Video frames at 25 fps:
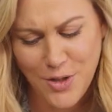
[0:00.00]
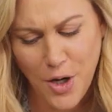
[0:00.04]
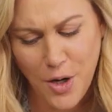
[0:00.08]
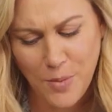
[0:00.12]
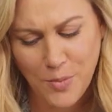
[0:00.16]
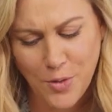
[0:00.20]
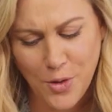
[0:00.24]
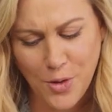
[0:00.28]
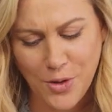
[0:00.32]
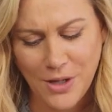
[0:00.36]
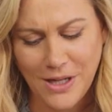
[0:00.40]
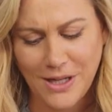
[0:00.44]
home
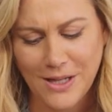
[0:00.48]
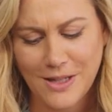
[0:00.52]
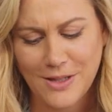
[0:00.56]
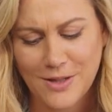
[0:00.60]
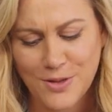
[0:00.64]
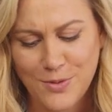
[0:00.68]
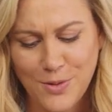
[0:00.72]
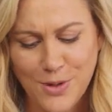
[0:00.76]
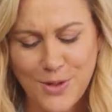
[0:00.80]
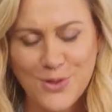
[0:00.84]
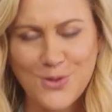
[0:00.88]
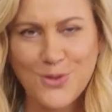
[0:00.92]
cooking,
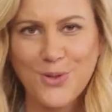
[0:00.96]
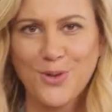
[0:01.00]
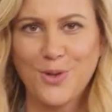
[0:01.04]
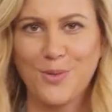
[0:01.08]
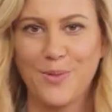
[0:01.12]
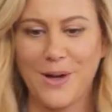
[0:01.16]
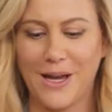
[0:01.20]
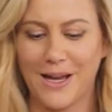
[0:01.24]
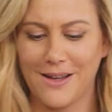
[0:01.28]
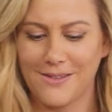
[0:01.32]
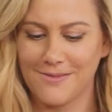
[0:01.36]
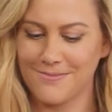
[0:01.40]
that's what it's all
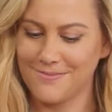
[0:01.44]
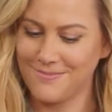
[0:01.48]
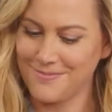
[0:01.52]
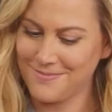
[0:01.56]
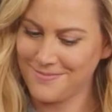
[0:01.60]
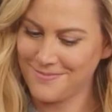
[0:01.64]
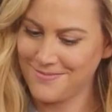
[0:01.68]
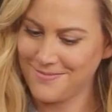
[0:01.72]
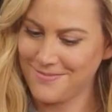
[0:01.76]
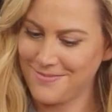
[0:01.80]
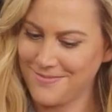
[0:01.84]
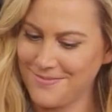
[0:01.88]
about.
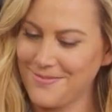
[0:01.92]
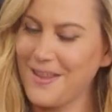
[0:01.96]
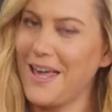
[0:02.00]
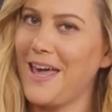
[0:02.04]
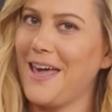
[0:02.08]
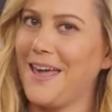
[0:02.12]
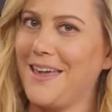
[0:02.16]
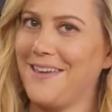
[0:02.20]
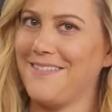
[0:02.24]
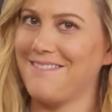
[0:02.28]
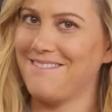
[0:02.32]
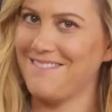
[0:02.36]

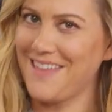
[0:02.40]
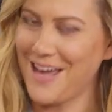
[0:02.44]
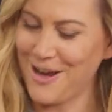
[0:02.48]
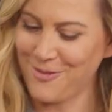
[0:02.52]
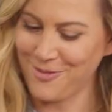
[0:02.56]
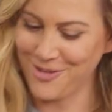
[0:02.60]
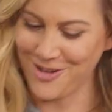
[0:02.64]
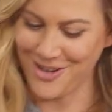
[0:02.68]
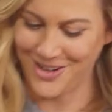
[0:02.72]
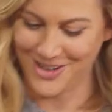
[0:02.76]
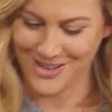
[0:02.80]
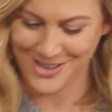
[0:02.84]
Hey, that
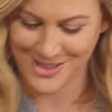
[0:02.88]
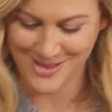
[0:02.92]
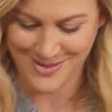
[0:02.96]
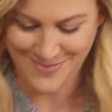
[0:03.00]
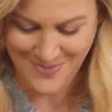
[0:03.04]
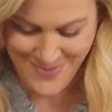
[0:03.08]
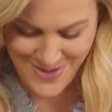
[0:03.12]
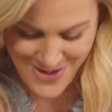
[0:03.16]
worked,